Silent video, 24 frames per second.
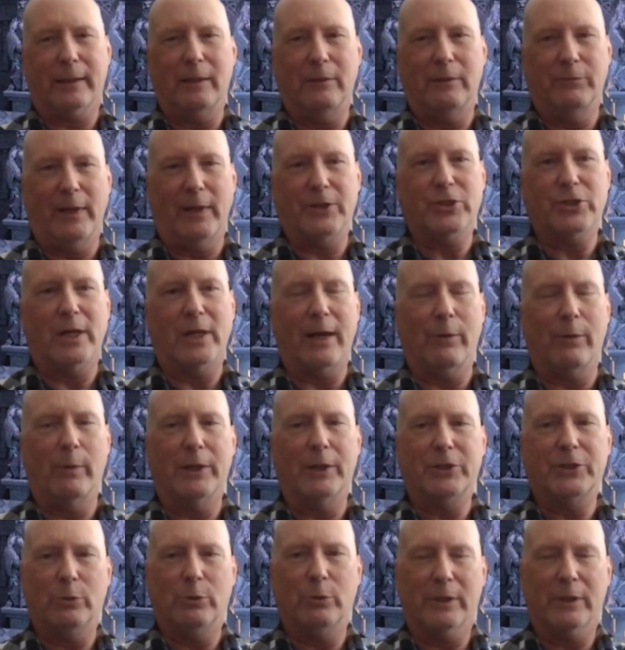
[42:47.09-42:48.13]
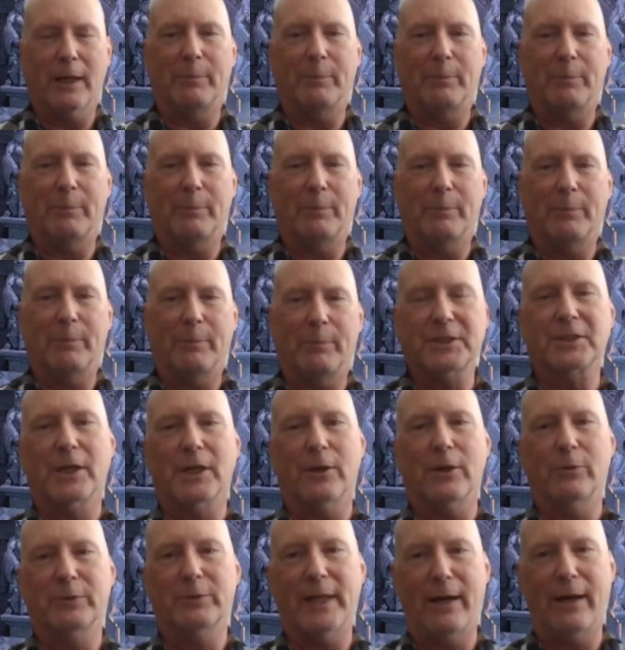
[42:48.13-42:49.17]
convention to a couple of weeks
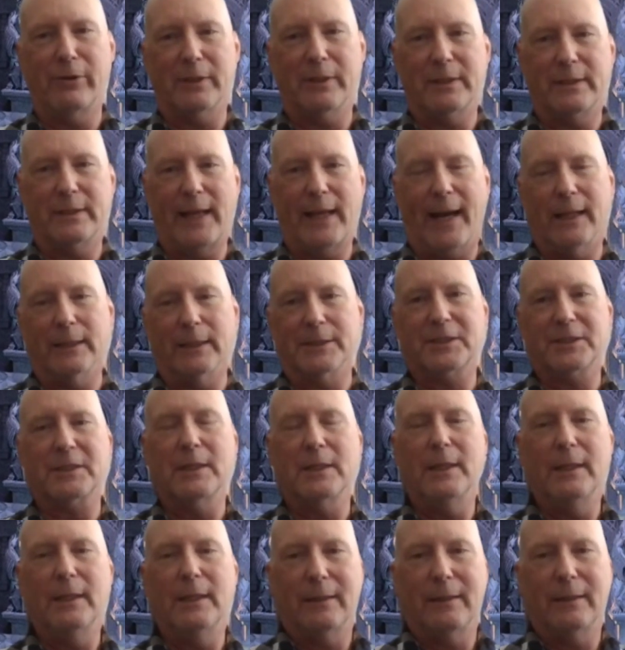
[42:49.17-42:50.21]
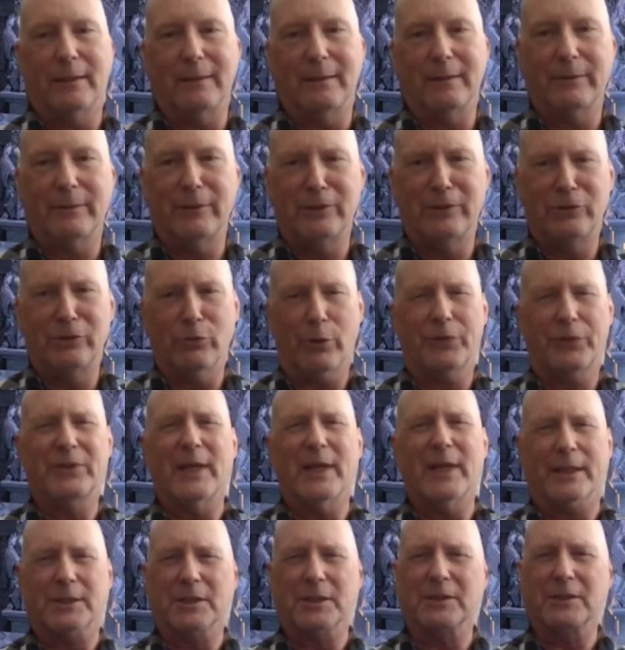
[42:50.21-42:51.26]
ago down in Dallas, uh, the North
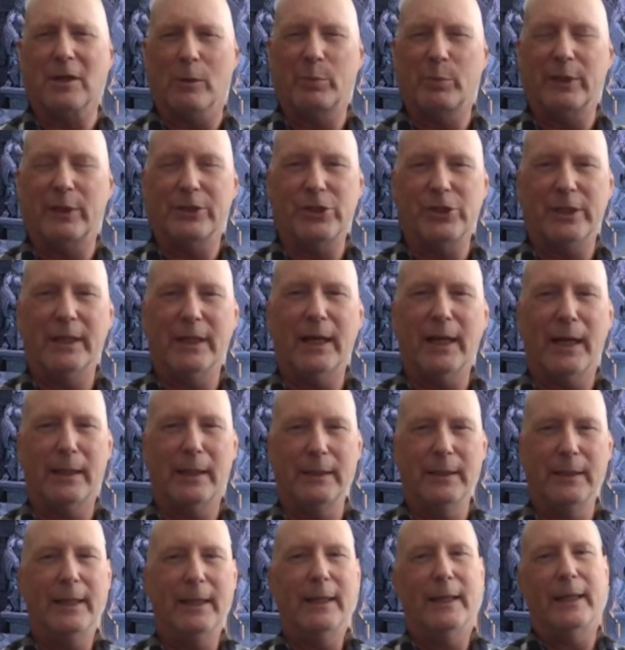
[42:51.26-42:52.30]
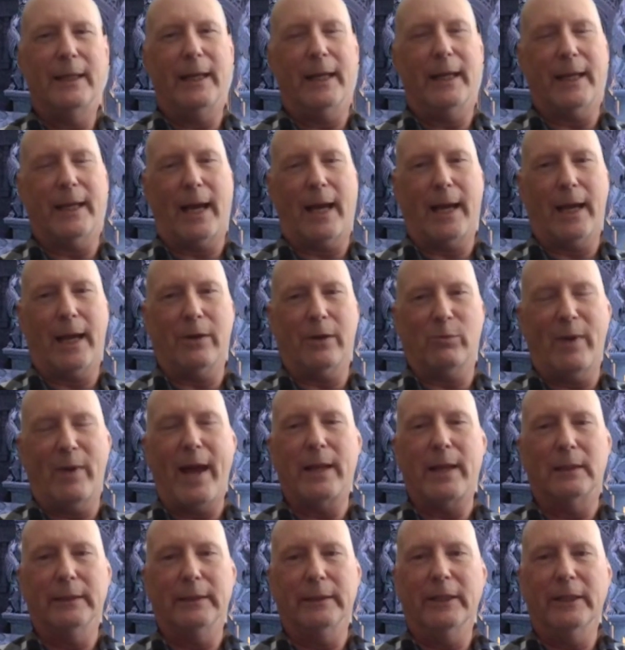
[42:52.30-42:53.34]
Texas RPG Con, and I, I
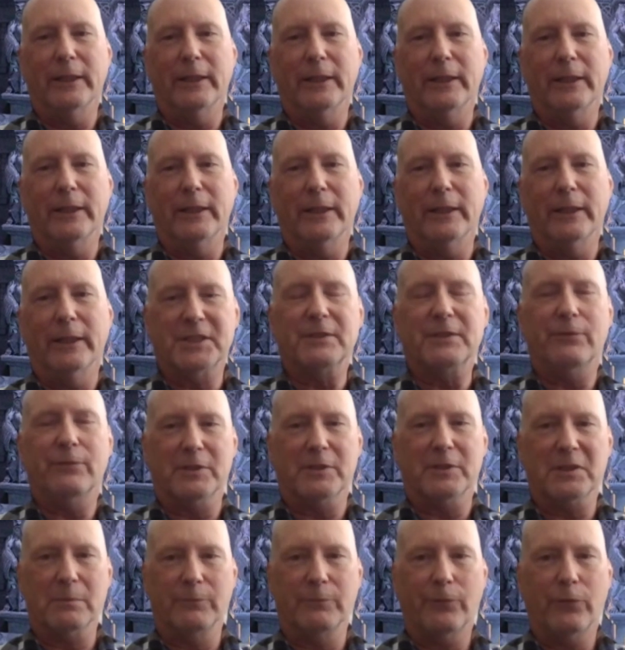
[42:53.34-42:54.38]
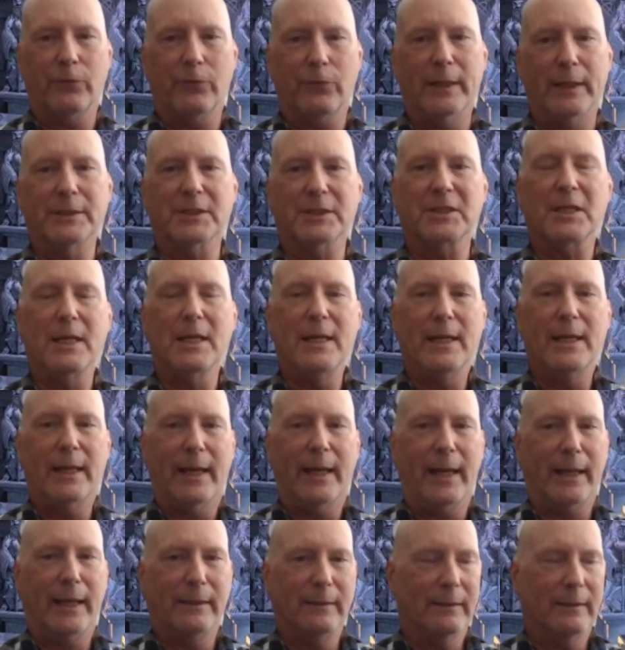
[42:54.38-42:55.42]
ran a little bit of this for some friends
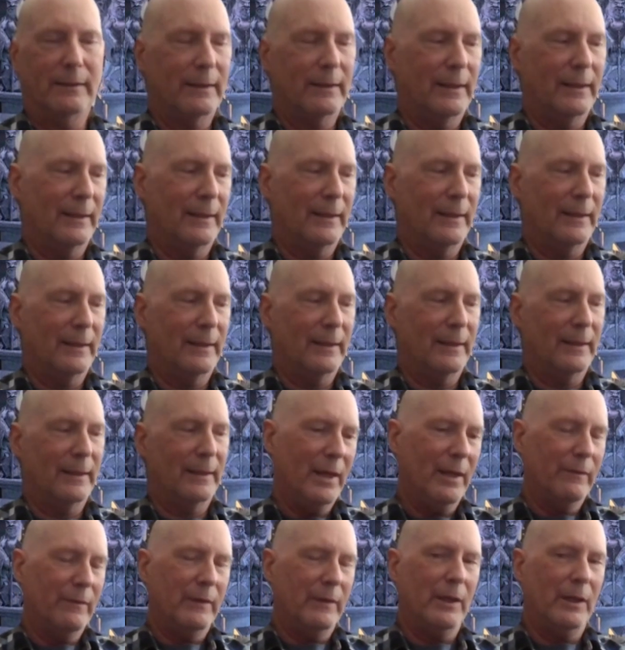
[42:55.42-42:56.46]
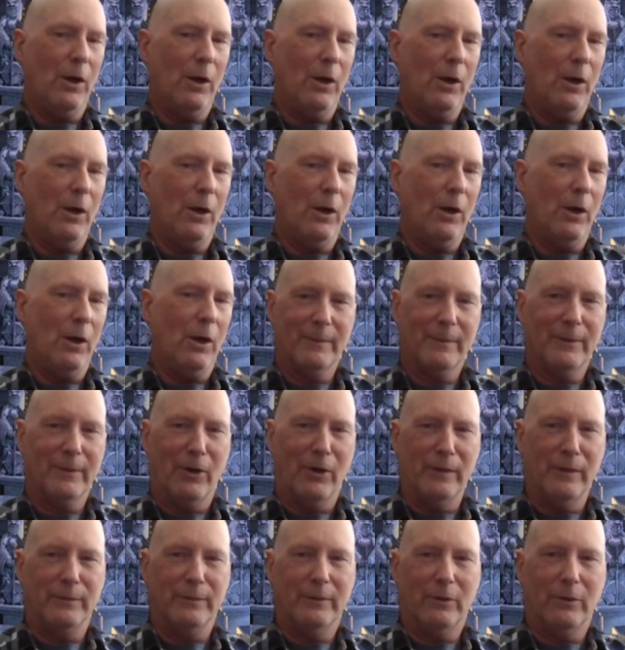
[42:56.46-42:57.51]
and um, the ogre
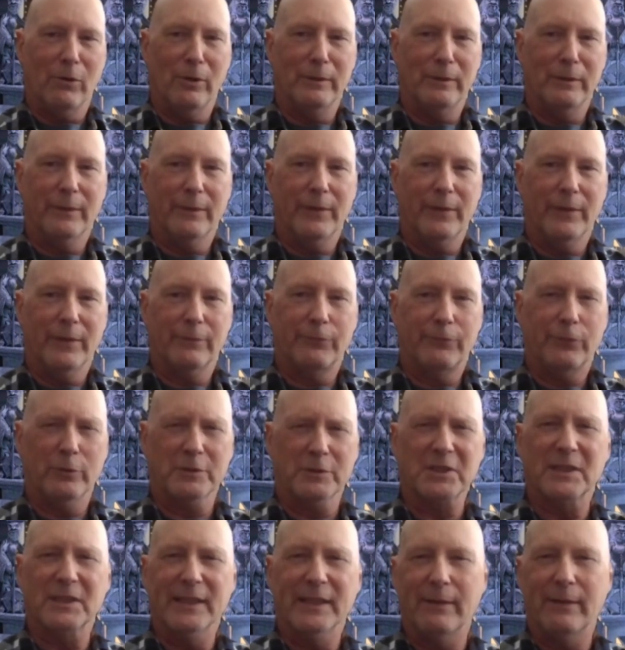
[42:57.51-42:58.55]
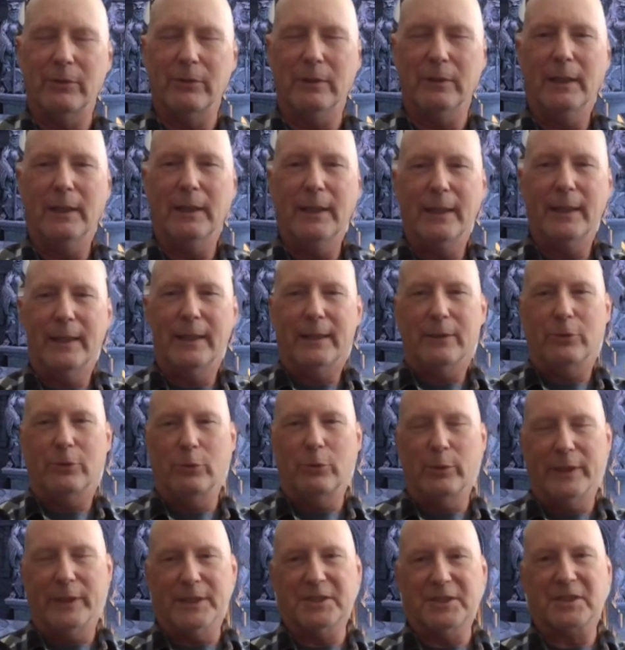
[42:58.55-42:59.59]
on on the first level,
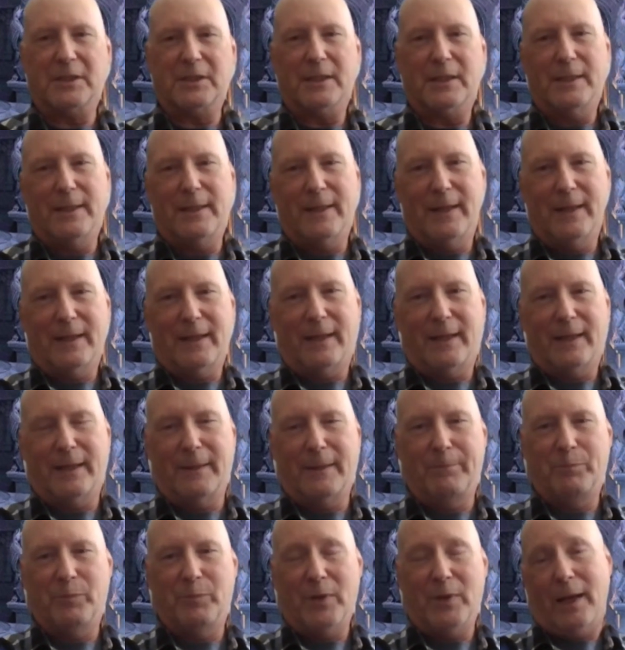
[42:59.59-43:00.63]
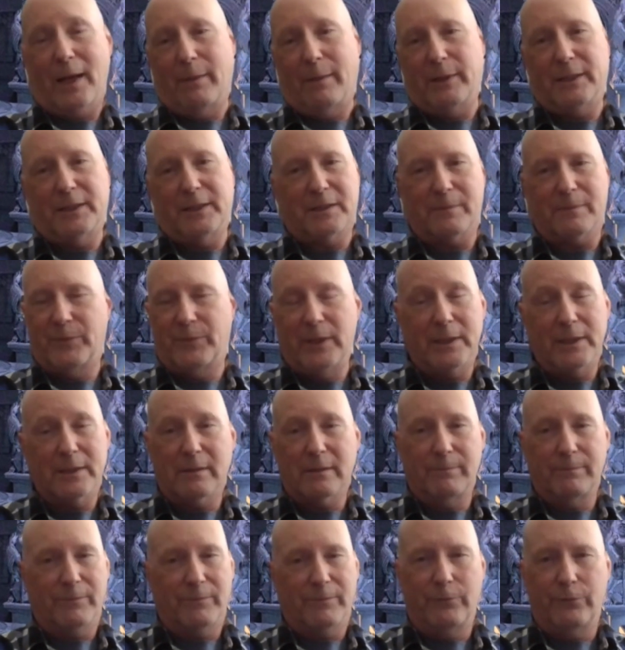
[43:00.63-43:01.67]
who is, uh, I mean, is a,
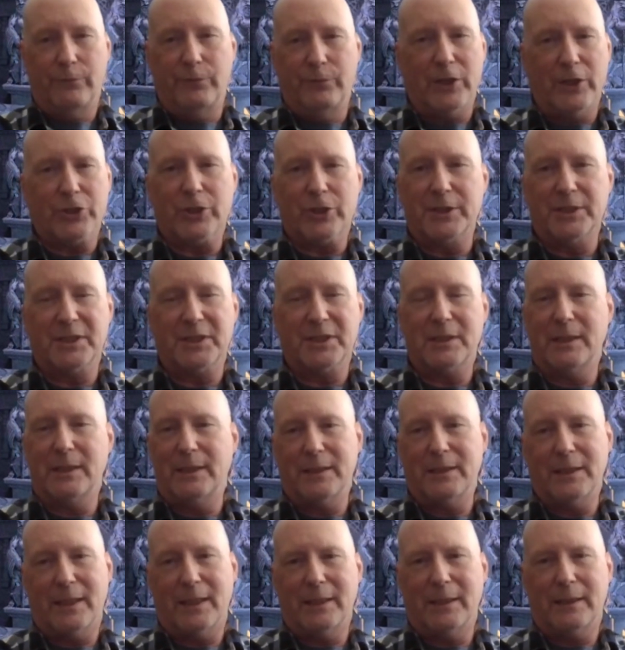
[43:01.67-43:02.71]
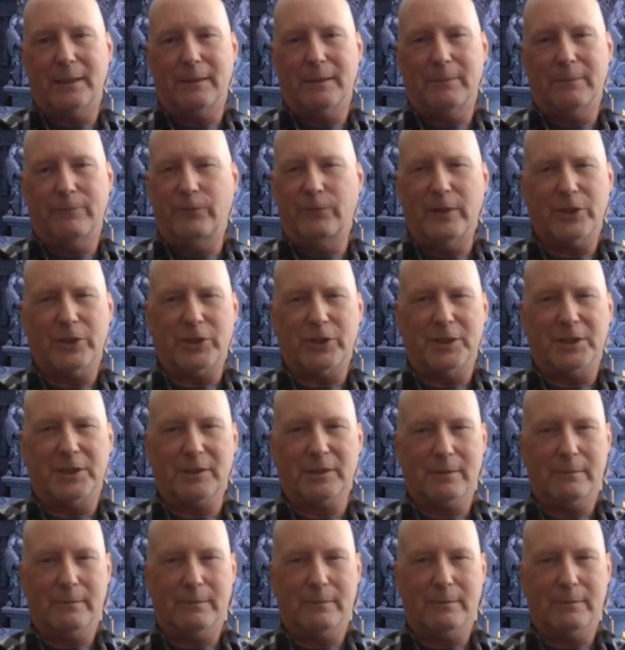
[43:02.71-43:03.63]
a vicious he, vicious